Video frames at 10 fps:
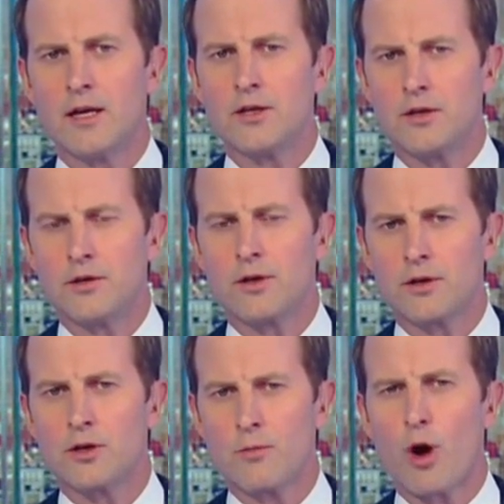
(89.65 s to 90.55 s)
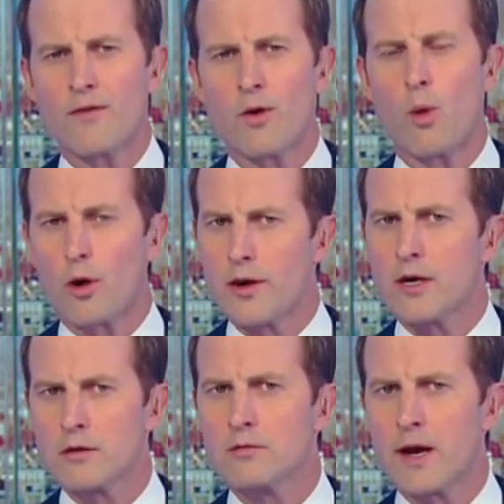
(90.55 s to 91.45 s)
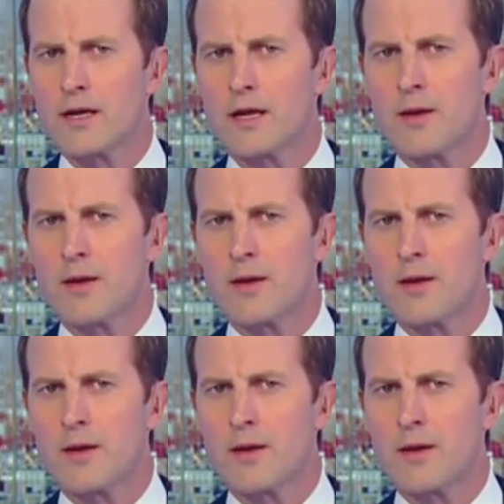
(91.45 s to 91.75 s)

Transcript: you're more of a worrier, right?